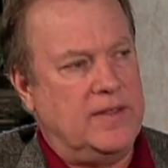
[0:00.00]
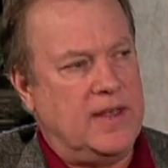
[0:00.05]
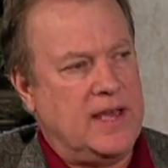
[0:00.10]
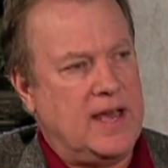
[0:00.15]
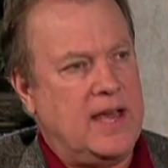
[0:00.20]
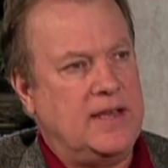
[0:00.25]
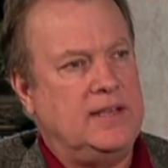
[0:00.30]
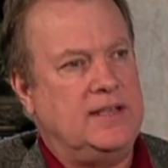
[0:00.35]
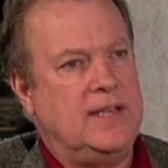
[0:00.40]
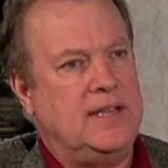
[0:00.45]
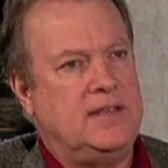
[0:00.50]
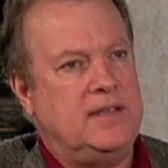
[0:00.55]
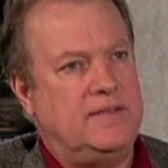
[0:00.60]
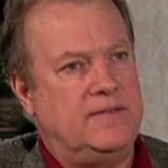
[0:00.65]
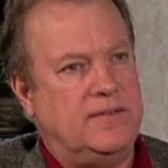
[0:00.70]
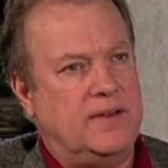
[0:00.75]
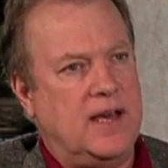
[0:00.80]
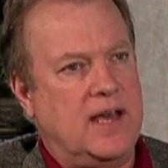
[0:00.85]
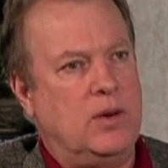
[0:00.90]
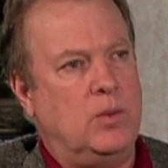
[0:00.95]
They
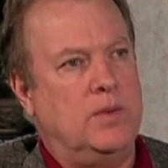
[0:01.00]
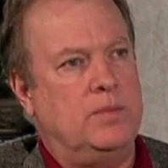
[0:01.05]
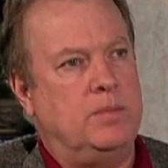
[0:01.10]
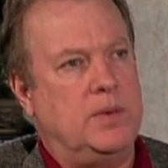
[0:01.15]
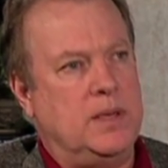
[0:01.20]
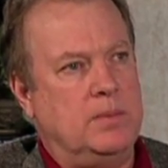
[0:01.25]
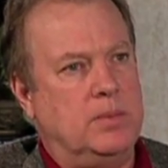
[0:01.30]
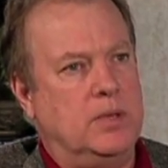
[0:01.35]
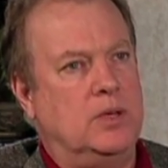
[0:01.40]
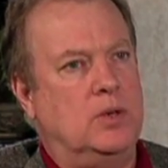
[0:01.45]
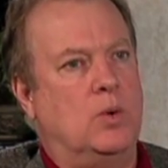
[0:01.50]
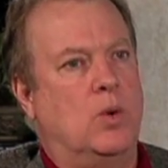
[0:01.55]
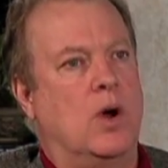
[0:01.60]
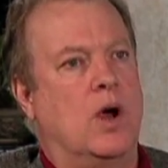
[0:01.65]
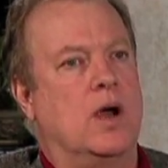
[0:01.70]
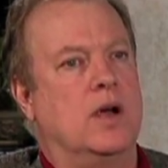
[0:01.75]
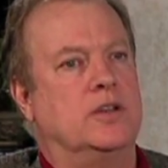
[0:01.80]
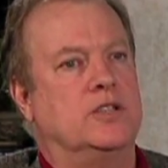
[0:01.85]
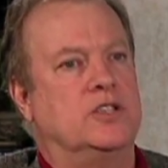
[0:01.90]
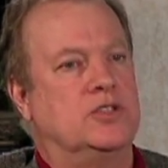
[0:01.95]
identify with people who
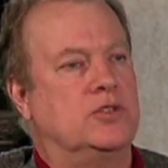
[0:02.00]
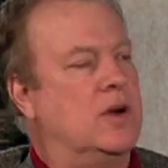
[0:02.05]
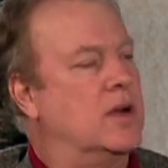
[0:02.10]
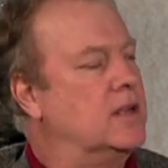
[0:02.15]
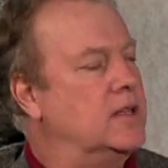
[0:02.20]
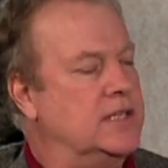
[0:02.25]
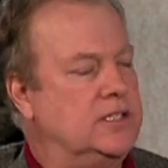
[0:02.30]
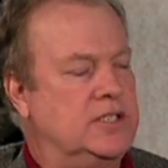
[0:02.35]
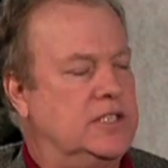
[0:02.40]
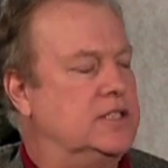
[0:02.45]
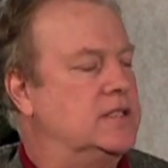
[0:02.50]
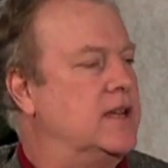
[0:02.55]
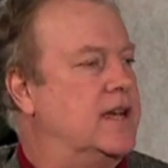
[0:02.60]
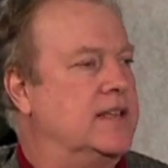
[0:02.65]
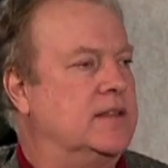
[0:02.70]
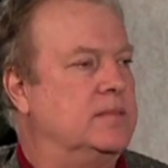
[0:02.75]
are struggling just like